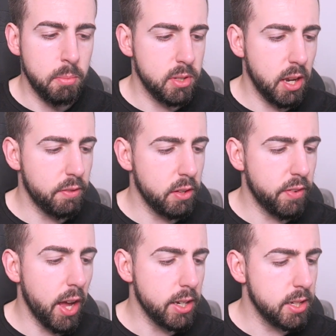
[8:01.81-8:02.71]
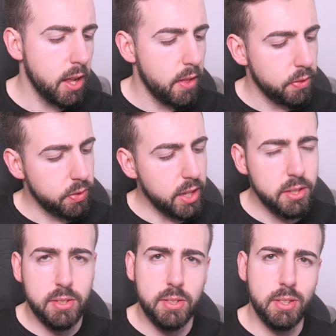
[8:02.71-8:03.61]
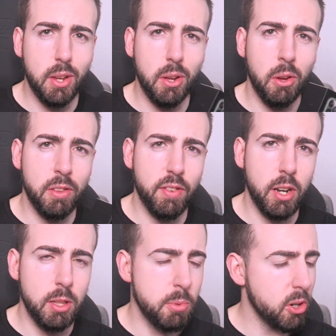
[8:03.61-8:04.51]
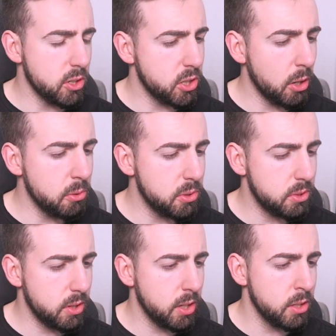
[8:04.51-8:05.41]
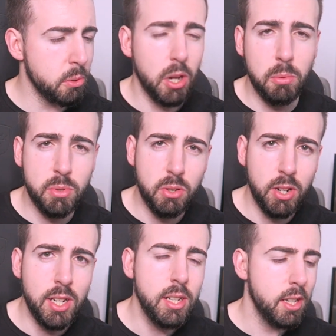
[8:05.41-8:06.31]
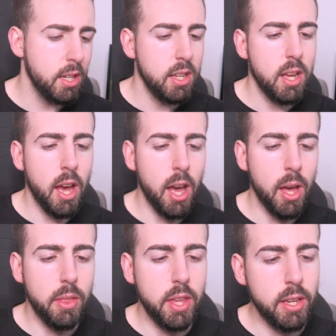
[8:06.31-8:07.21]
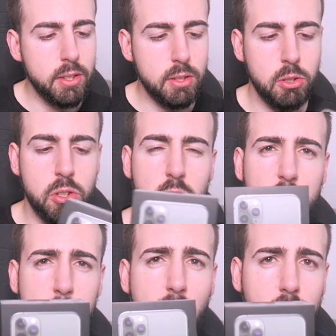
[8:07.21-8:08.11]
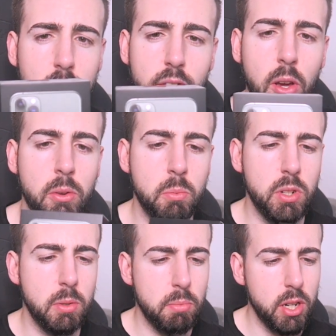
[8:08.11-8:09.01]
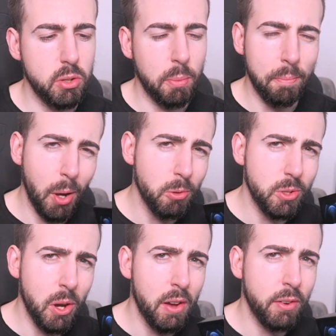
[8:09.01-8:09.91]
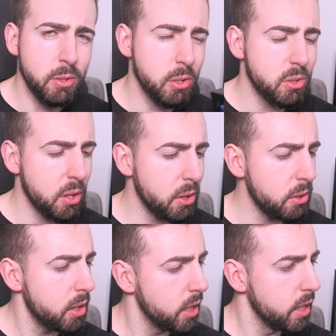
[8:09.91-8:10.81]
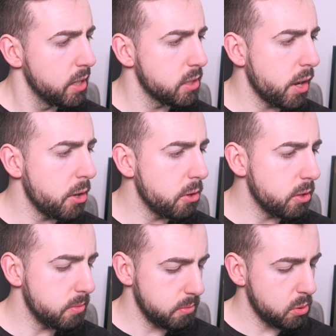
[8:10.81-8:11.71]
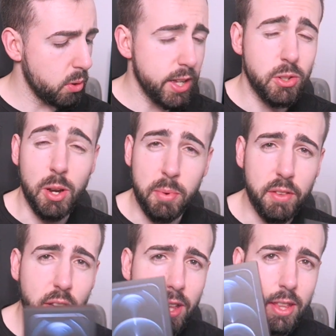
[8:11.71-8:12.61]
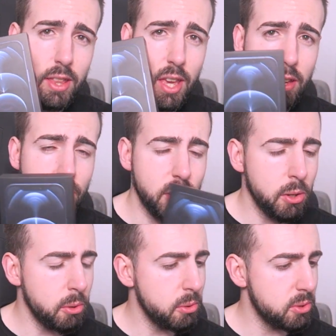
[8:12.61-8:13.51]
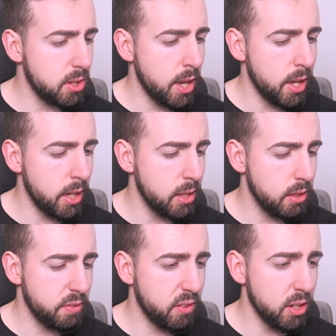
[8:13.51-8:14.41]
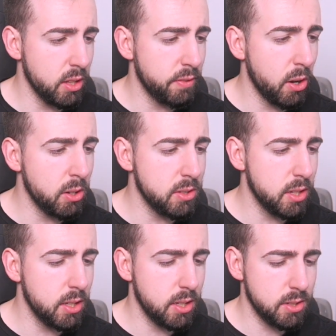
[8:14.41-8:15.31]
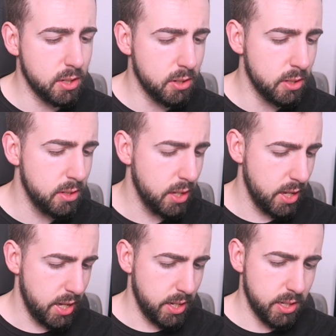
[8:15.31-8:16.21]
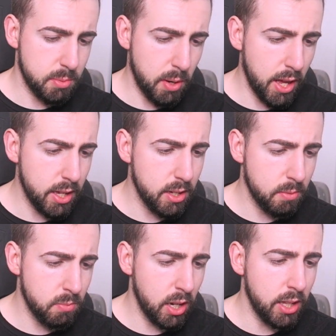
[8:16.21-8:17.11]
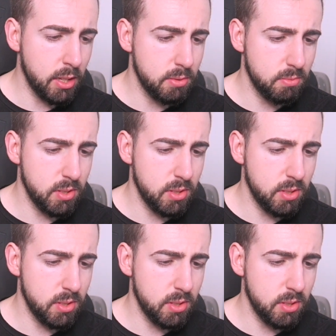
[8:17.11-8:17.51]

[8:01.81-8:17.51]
except for the fact this on the front of the box shows a new home screen. This just shows the back of the phone, which I'm pretty sure most of the iPhones used to do. So quite intrigued by the fact that they've used the front of the phone as a kind of display. I'm really,